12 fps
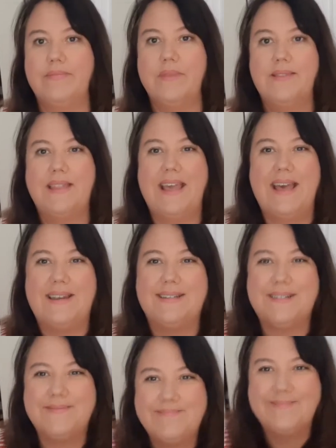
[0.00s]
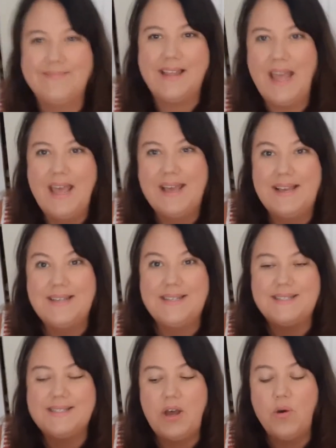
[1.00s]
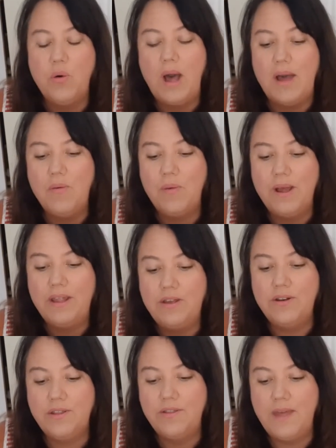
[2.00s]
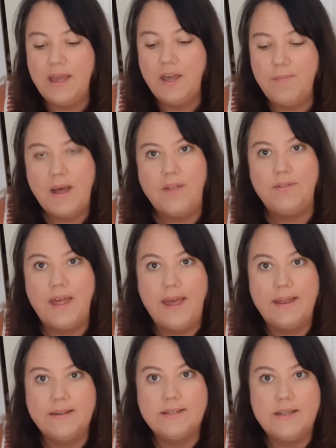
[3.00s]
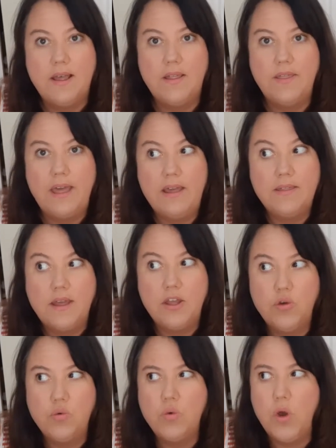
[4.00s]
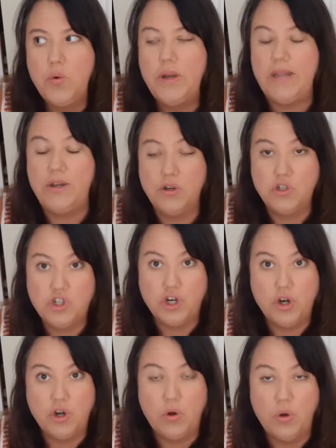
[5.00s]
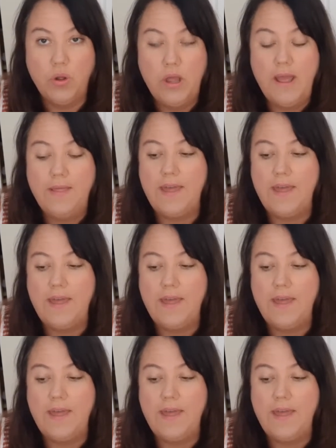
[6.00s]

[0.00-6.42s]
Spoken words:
The end. So I want you to think about that thing that you wrote in your journal,